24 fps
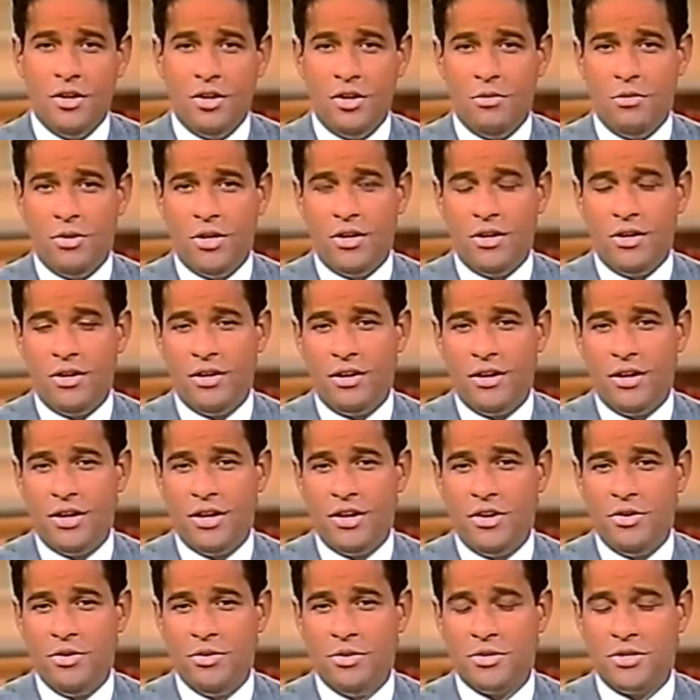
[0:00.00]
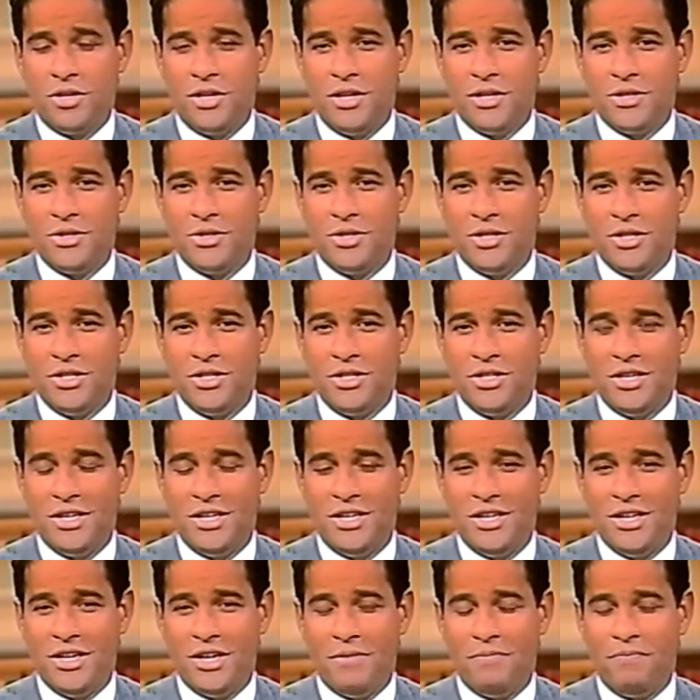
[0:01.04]
about a guy who's got such
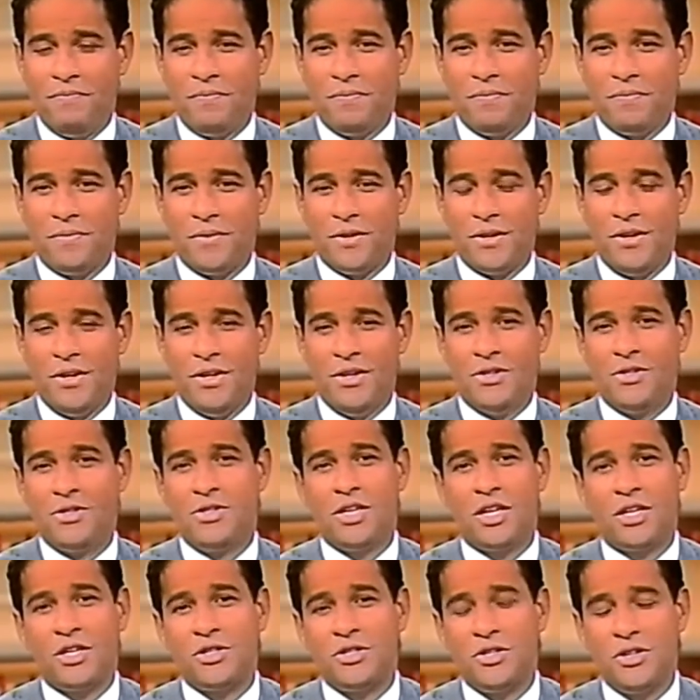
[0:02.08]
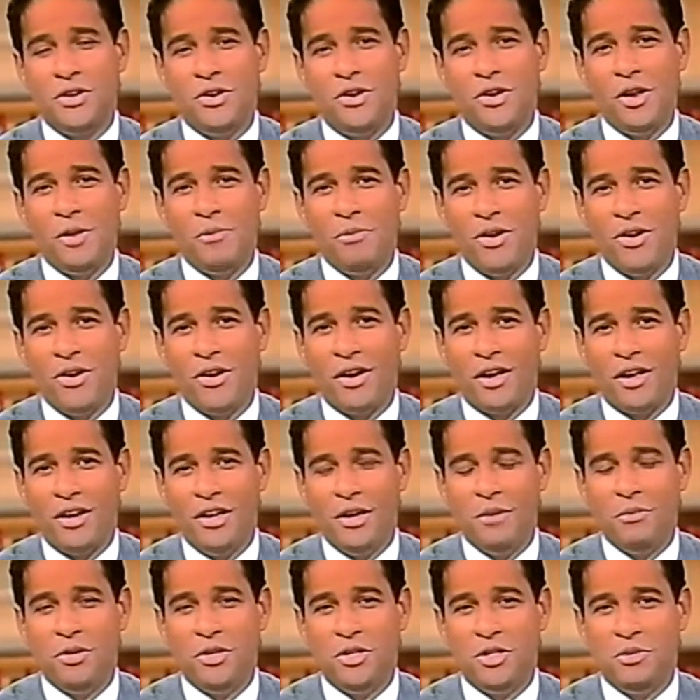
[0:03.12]
a sexy all-American
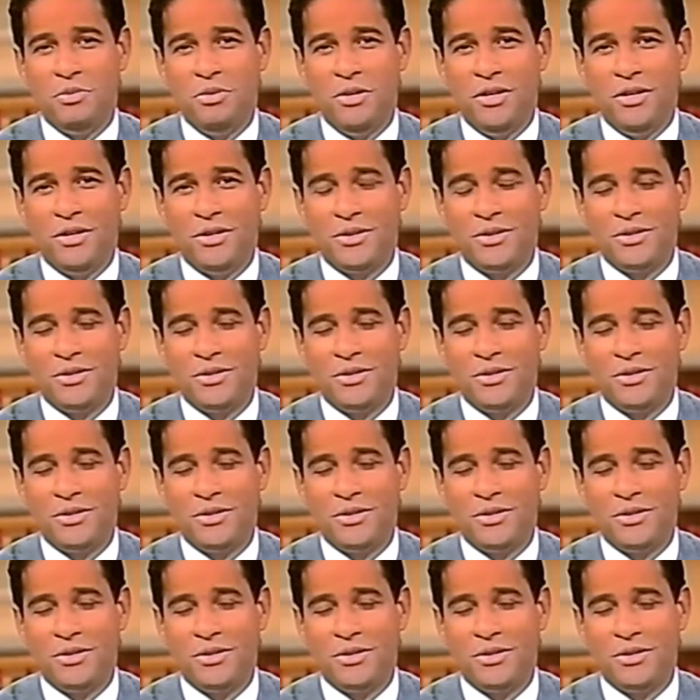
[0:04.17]
image being